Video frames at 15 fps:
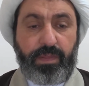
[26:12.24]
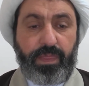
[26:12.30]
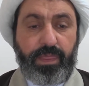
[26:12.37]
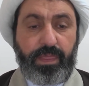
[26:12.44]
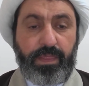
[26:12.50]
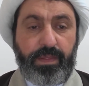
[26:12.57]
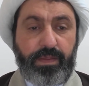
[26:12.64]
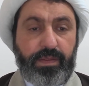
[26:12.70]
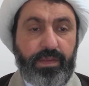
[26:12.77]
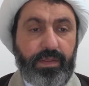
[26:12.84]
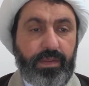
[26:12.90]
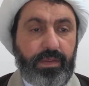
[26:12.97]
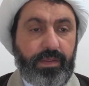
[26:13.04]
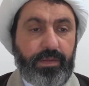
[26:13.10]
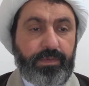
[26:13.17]

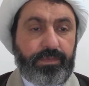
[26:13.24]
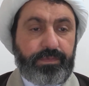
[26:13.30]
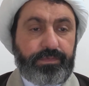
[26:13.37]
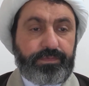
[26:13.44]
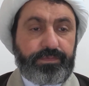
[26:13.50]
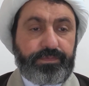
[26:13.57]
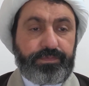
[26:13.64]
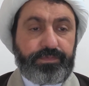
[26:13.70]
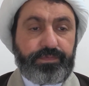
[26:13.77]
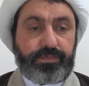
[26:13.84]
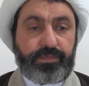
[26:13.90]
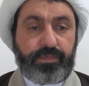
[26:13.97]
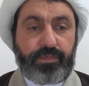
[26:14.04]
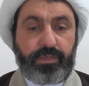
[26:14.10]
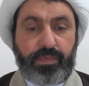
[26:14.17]

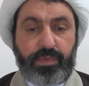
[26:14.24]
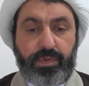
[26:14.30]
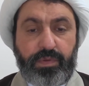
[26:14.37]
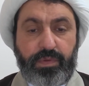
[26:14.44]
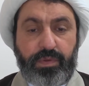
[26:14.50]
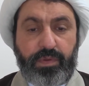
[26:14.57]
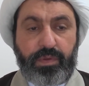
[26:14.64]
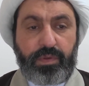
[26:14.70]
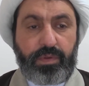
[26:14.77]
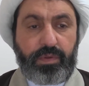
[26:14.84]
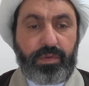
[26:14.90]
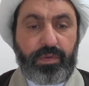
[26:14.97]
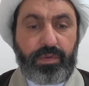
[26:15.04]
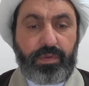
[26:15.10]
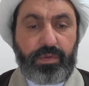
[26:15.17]

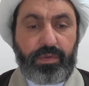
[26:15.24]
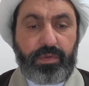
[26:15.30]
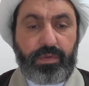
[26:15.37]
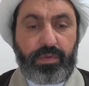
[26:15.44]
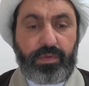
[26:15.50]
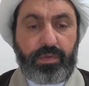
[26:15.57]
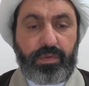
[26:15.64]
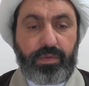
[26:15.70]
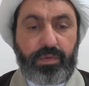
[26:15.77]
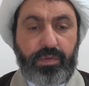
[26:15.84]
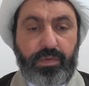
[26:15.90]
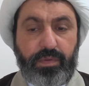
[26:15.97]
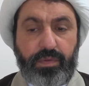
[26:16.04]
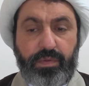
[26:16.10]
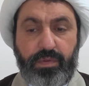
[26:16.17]

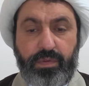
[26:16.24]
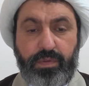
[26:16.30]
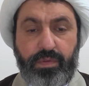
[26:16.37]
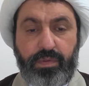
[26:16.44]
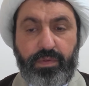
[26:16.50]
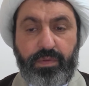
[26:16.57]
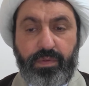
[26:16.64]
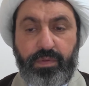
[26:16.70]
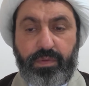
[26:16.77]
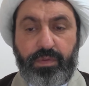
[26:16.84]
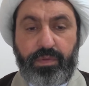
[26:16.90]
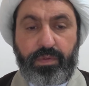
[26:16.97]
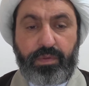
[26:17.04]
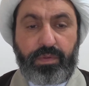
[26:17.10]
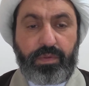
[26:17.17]

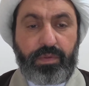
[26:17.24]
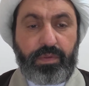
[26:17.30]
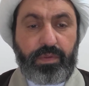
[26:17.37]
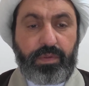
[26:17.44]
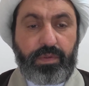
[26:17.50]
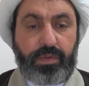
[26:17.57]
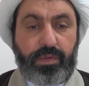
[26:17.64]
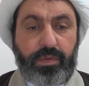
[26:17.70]
(silence)